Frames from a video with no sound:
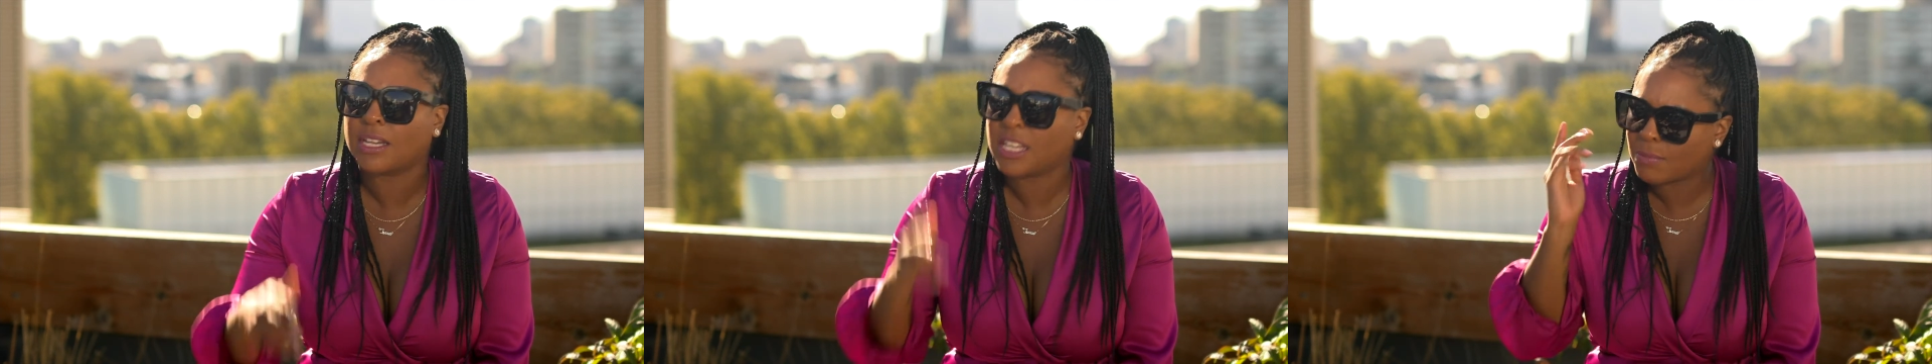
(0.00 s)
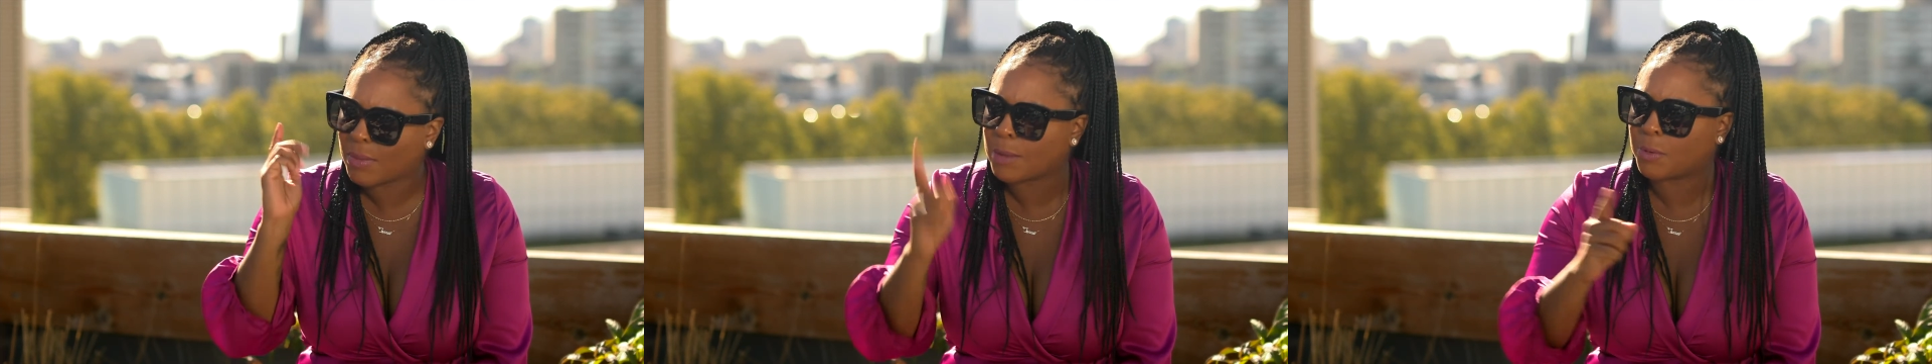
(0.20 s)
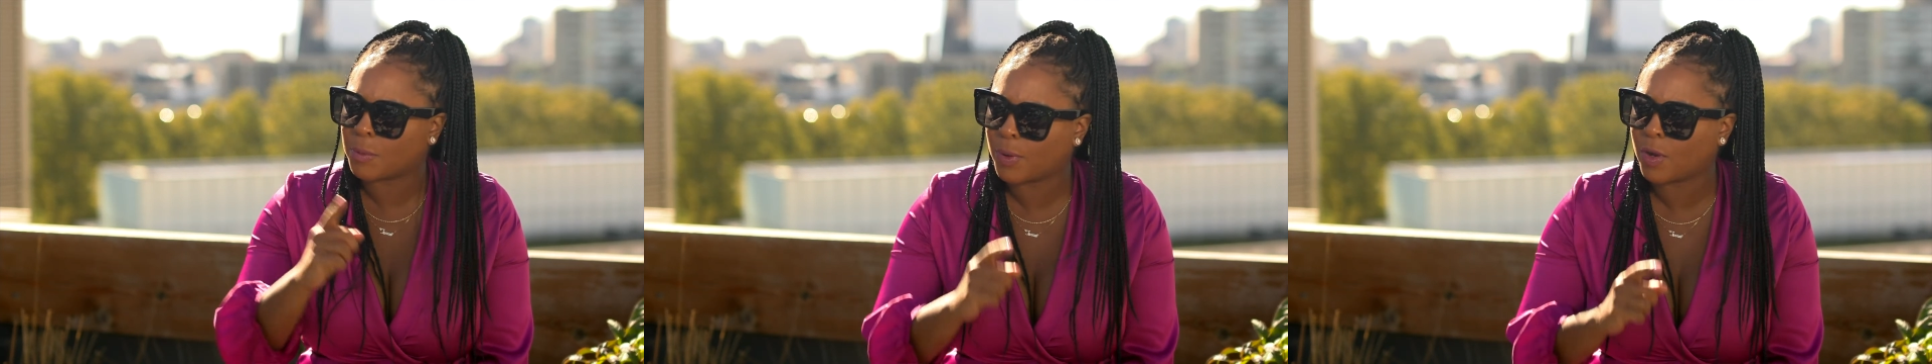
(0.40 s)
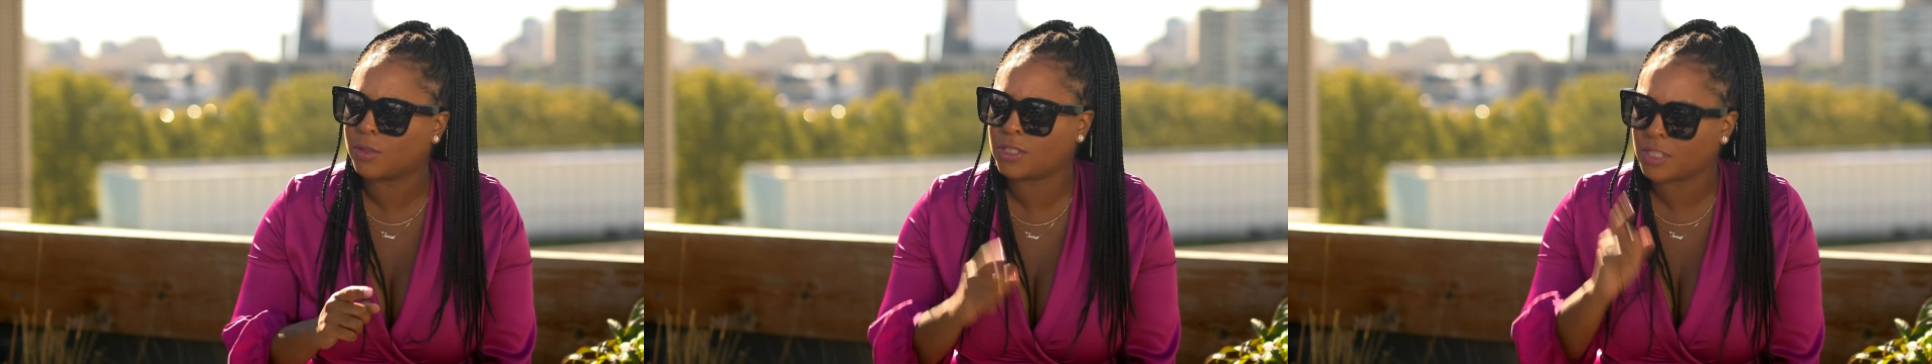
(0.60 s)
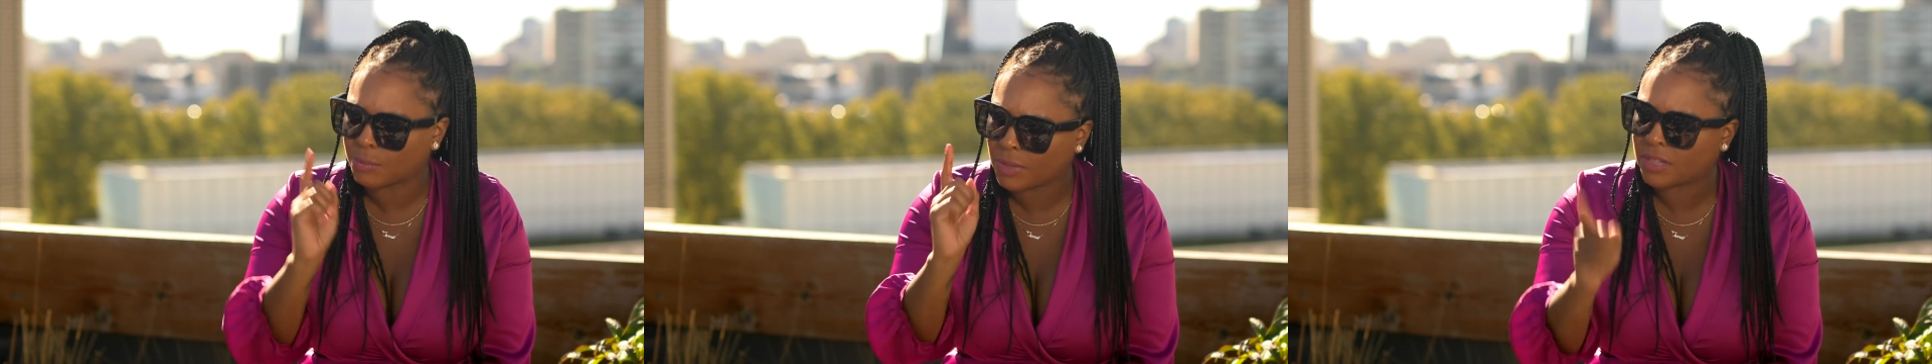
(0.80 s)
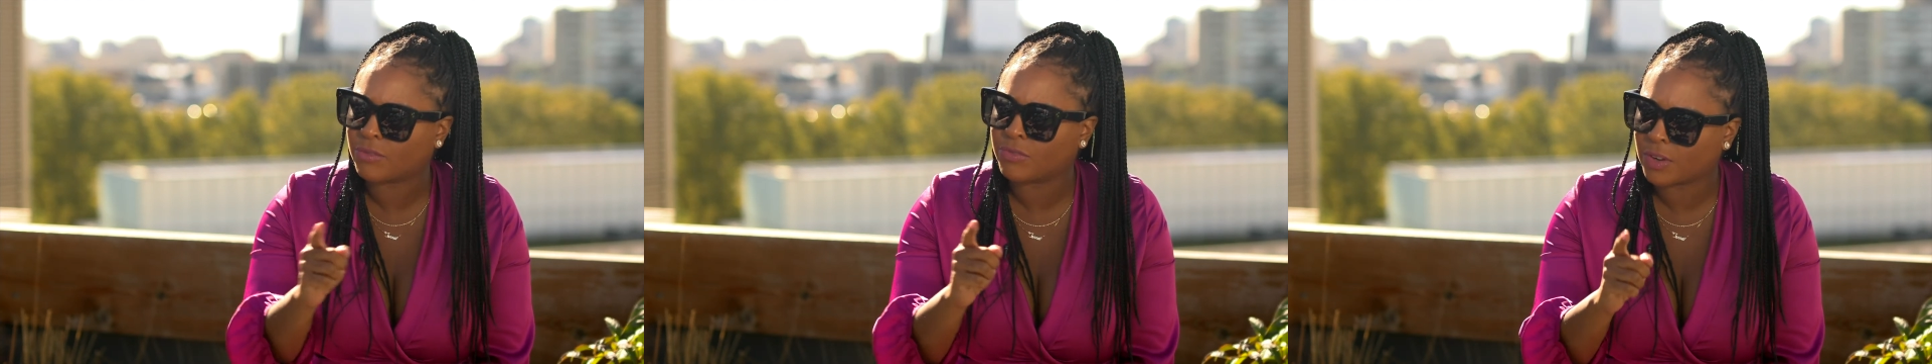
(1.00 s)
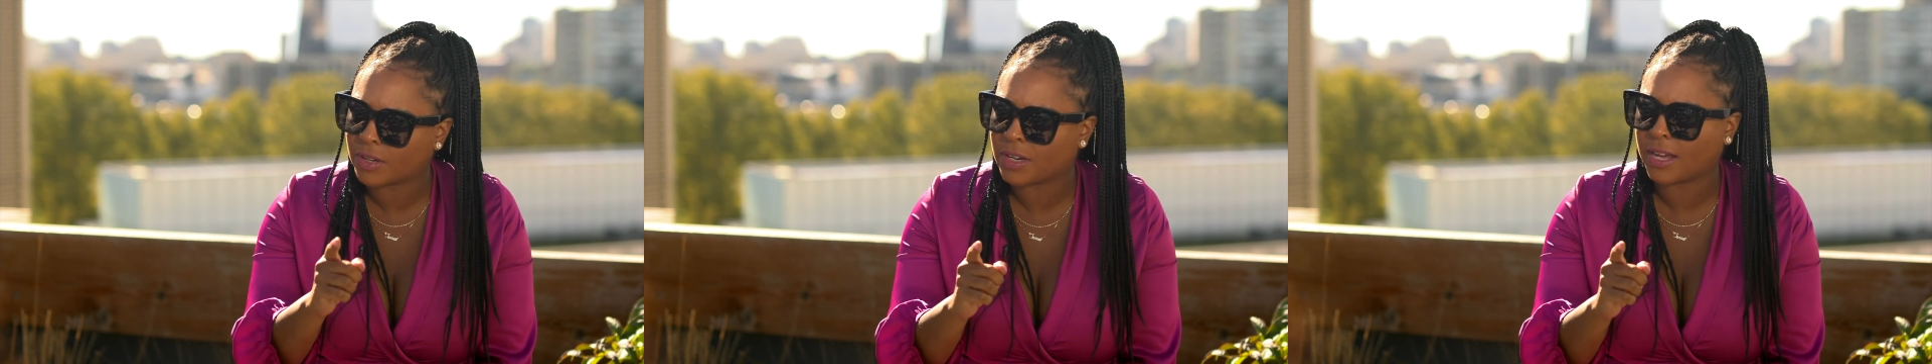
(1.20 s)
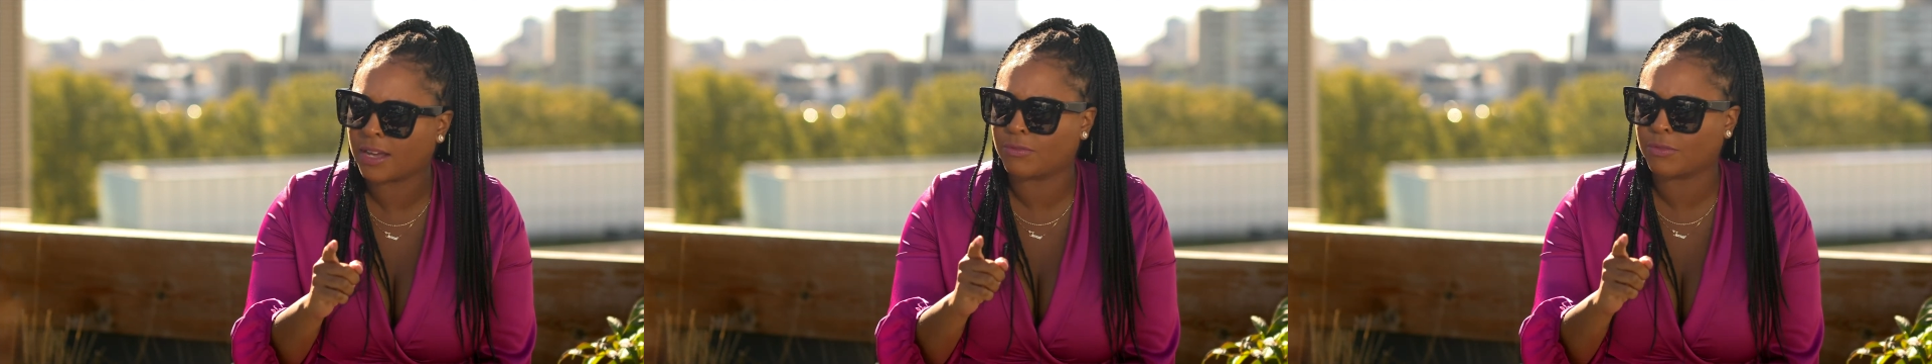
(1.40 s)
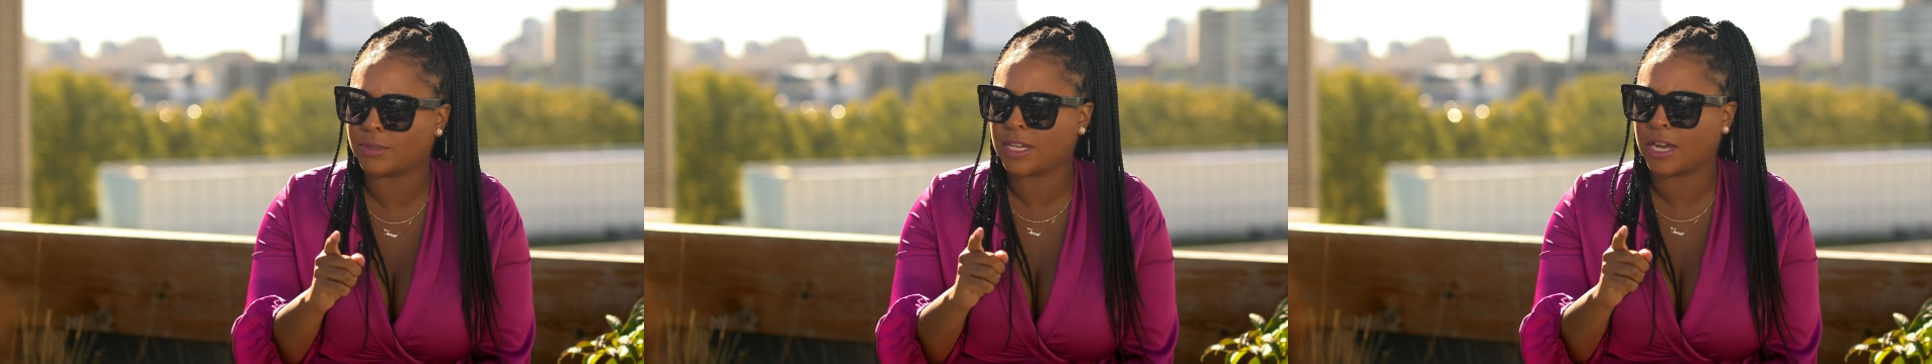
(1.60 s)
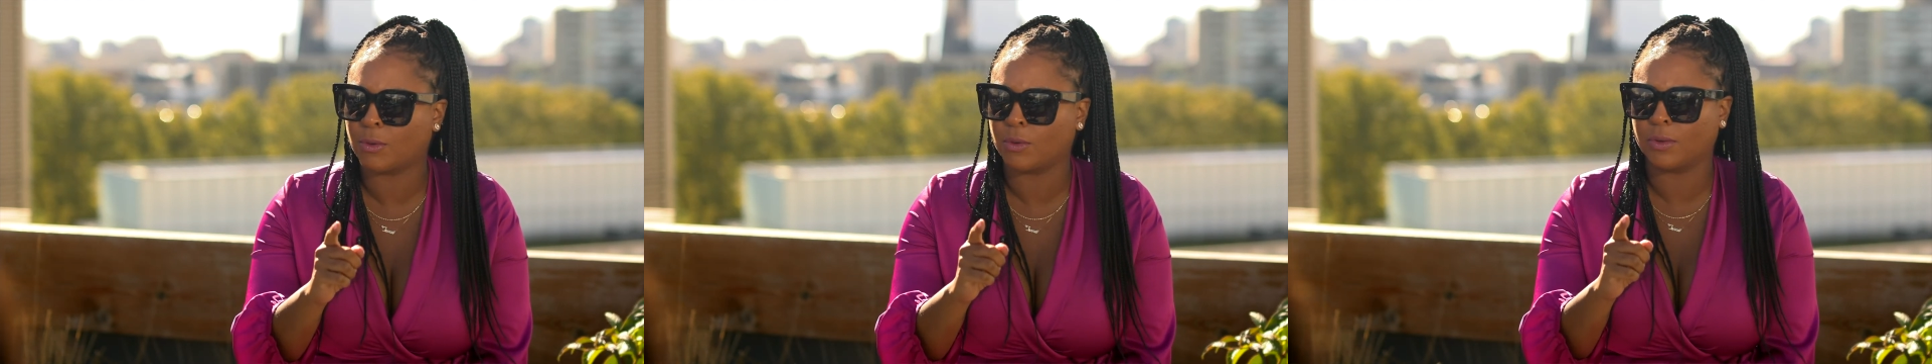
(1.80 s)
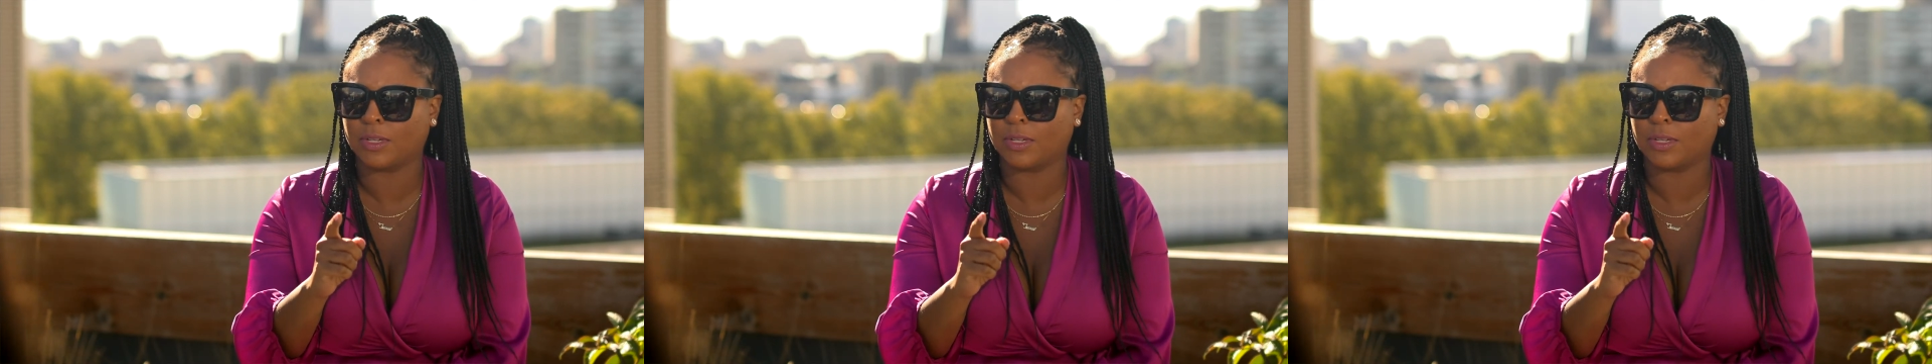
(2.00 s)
and he might propose to me in front of the Eiffel Tower,